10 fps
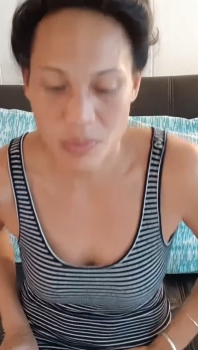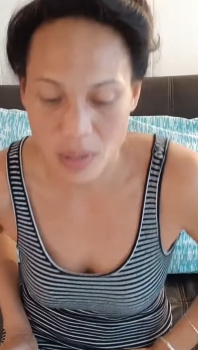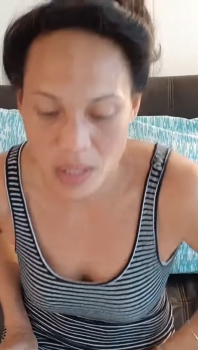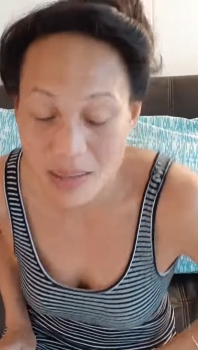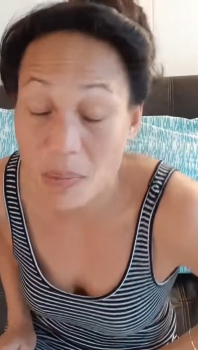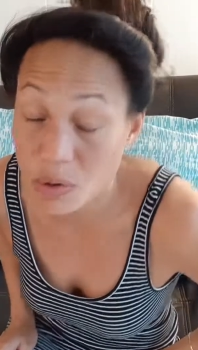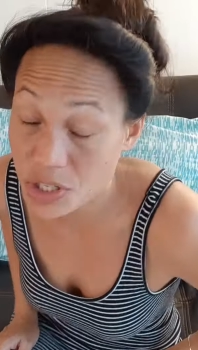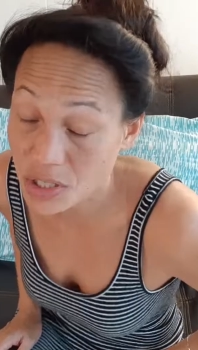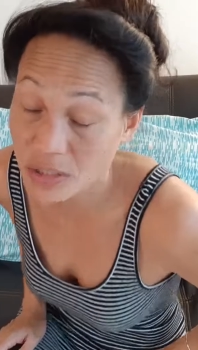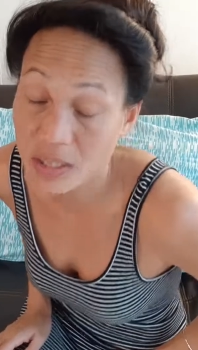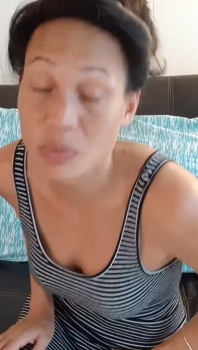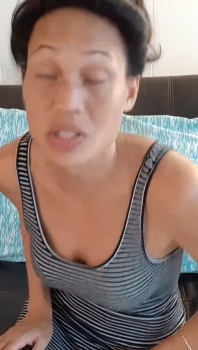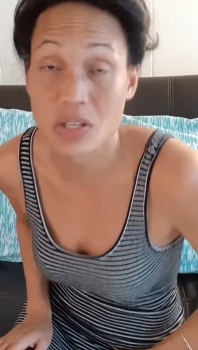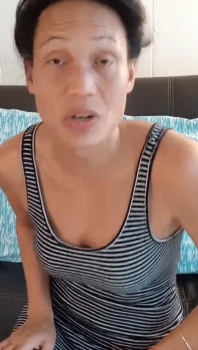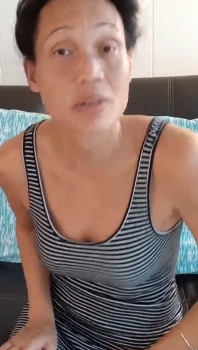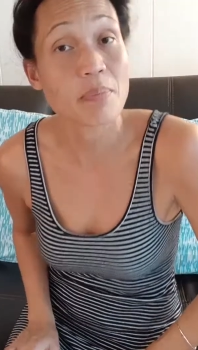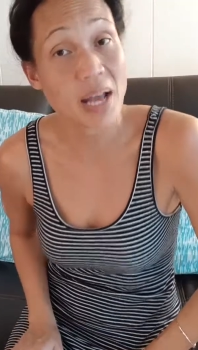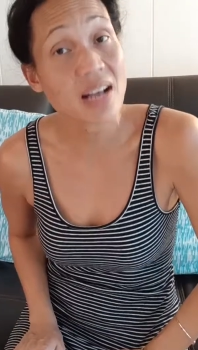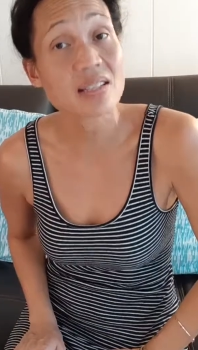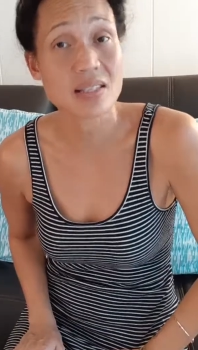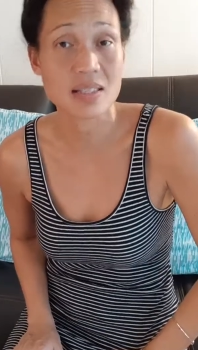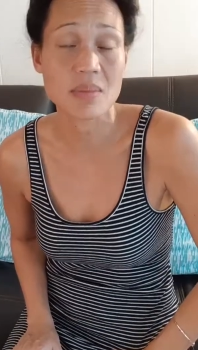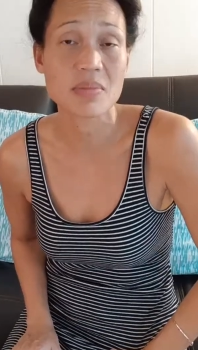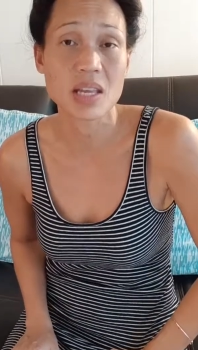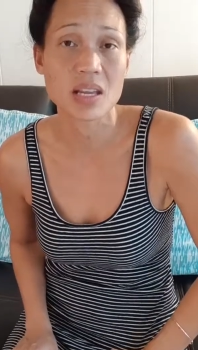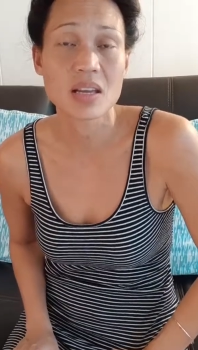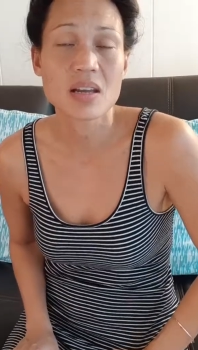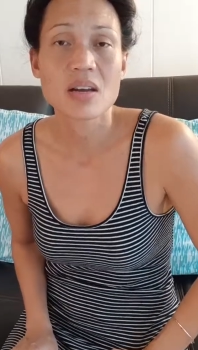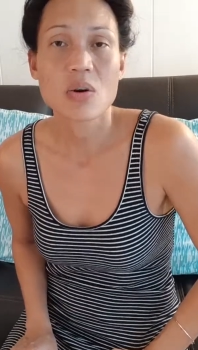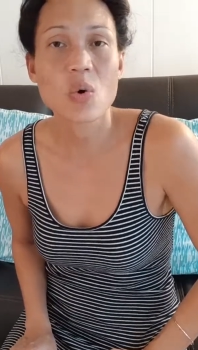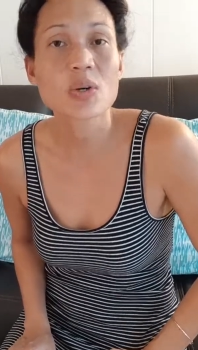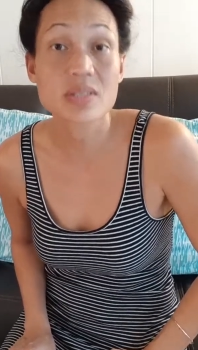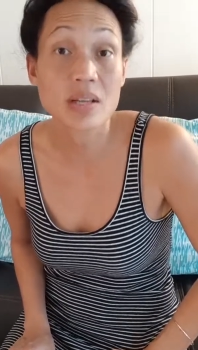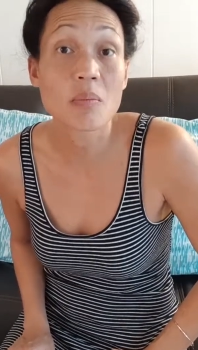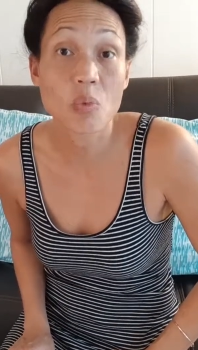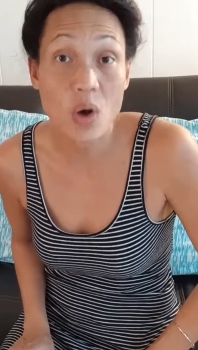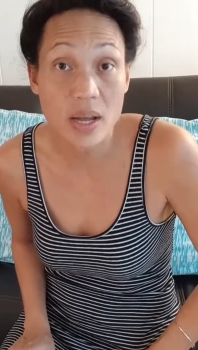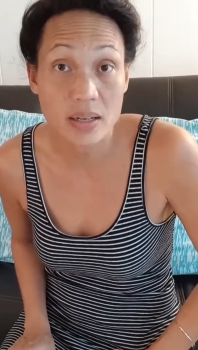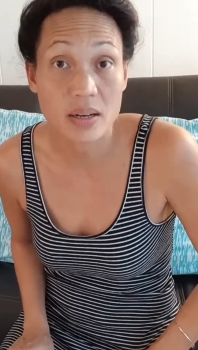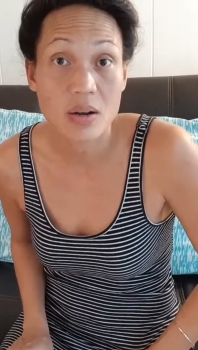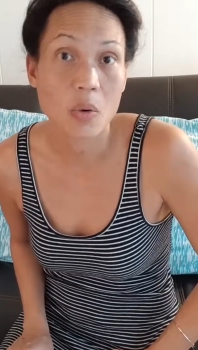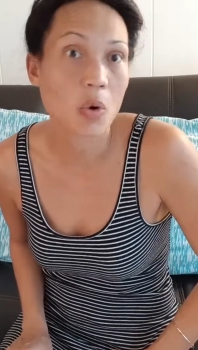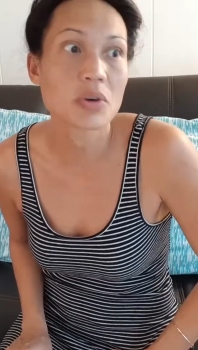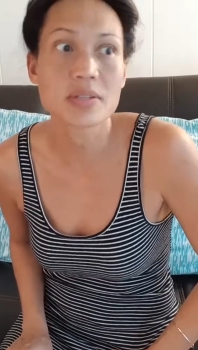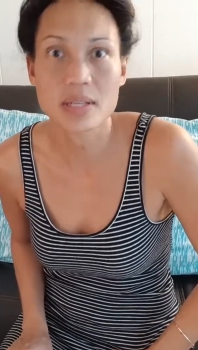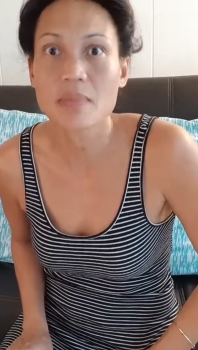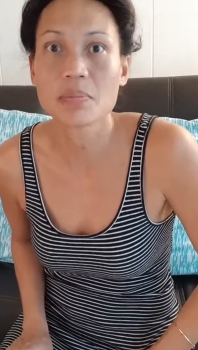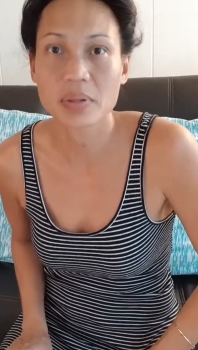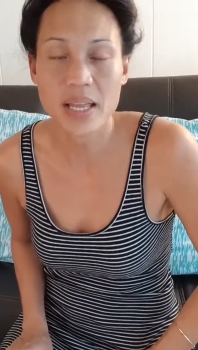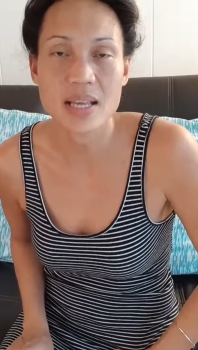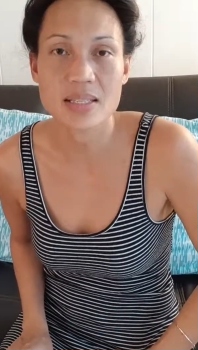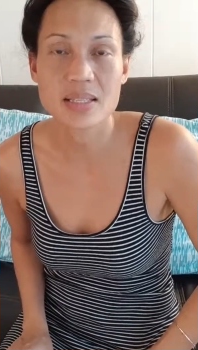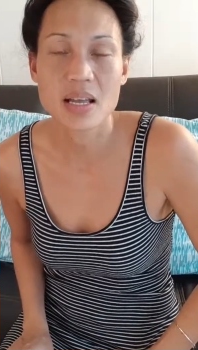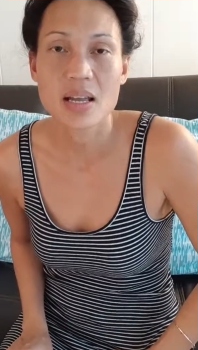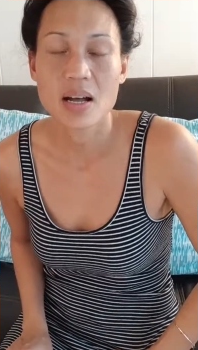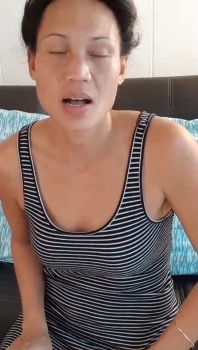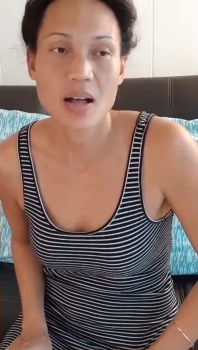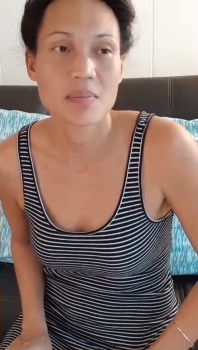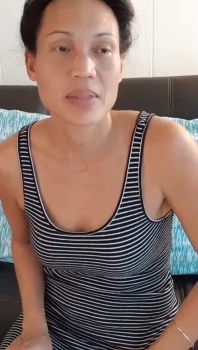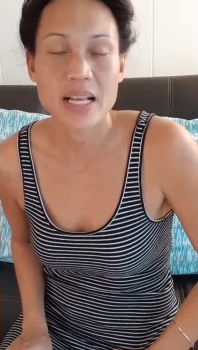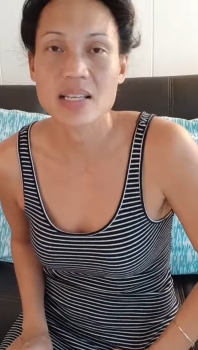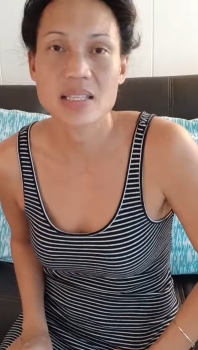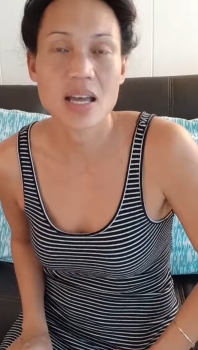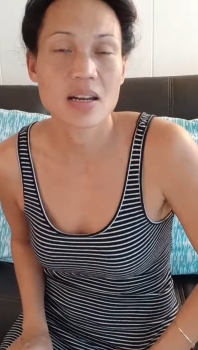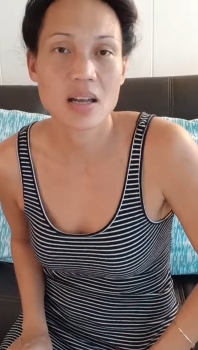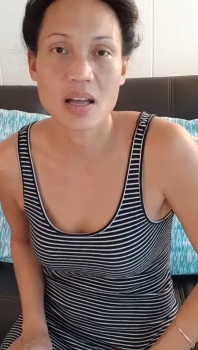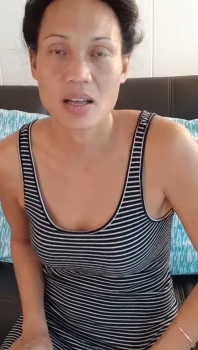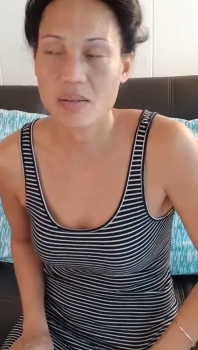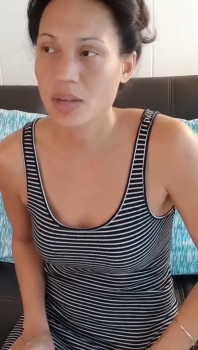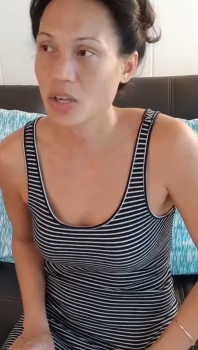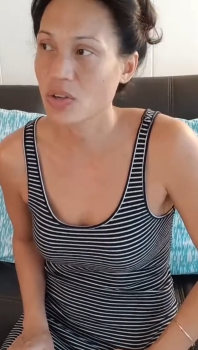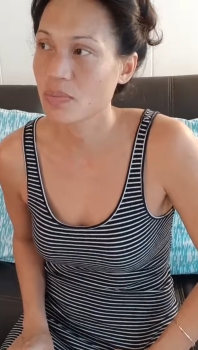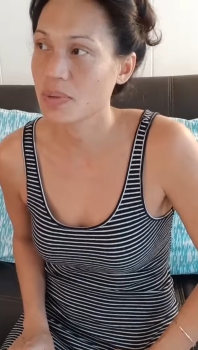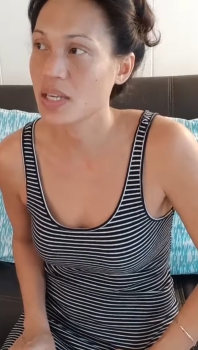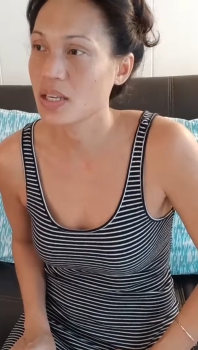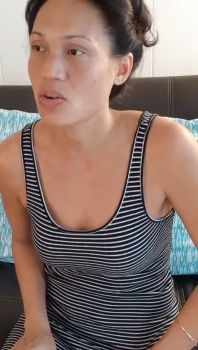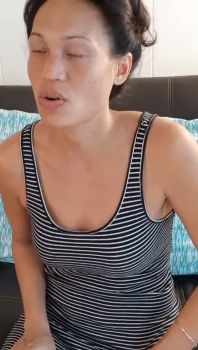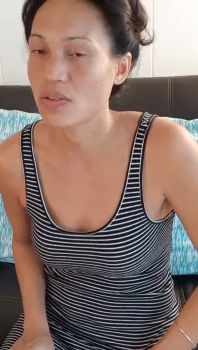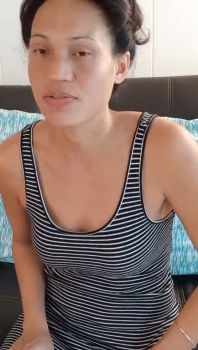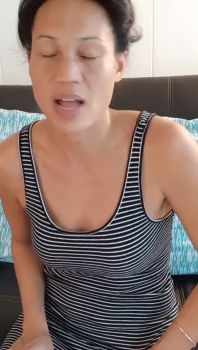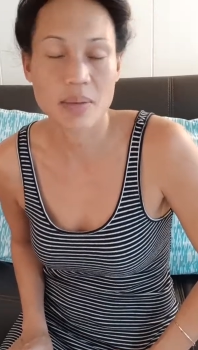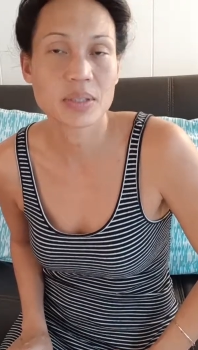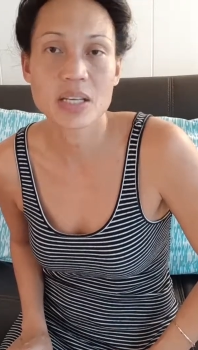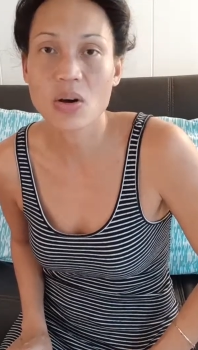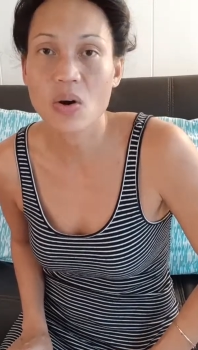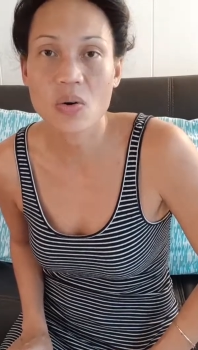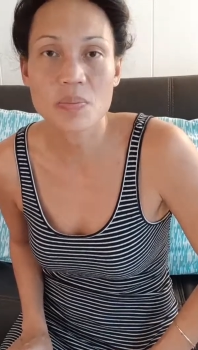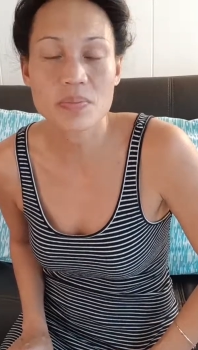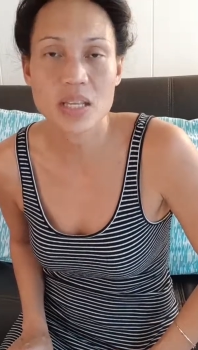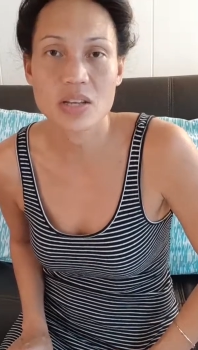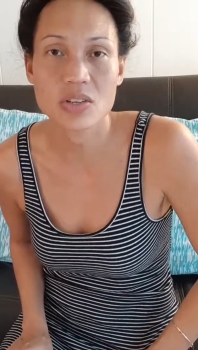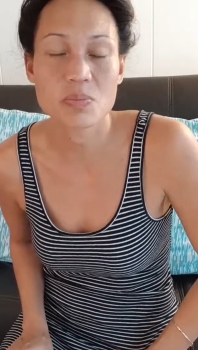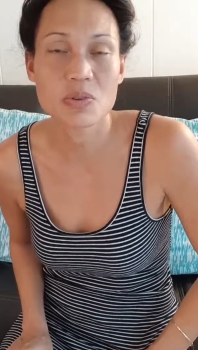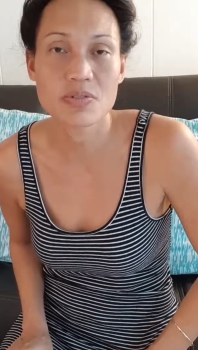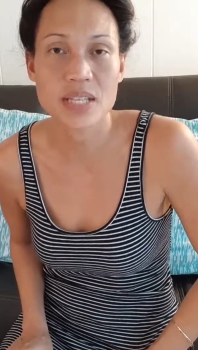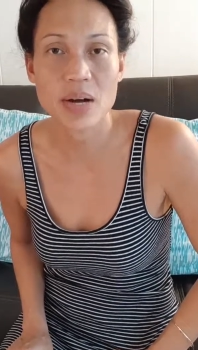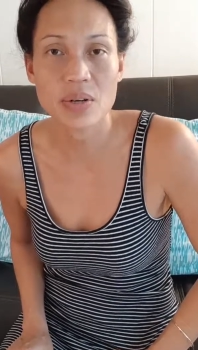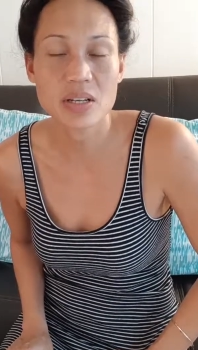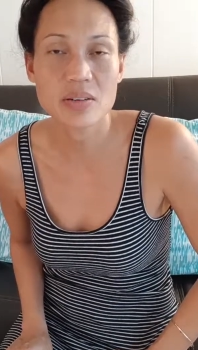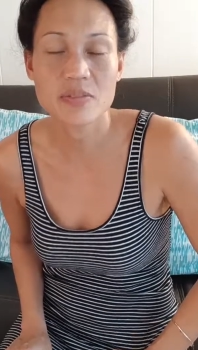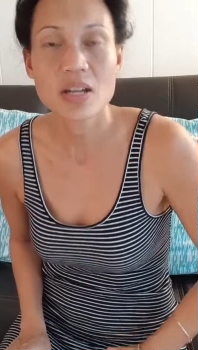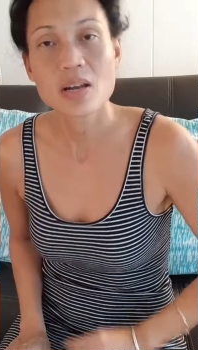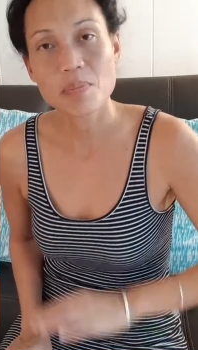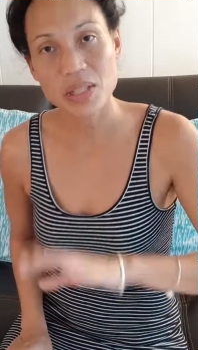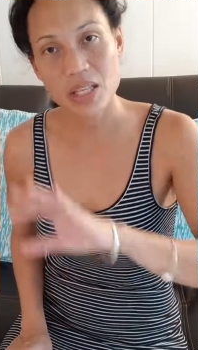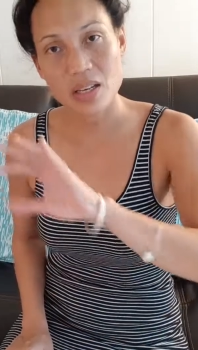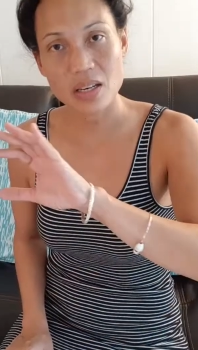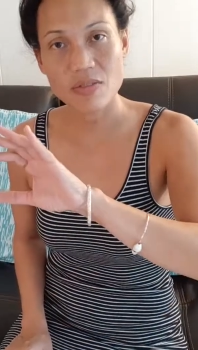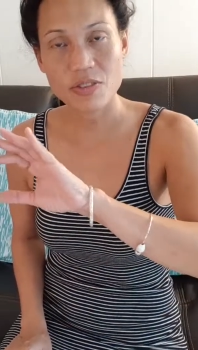emotionally return back to something or someone or some place. Like I said, it could be your family home that you moved out of, but then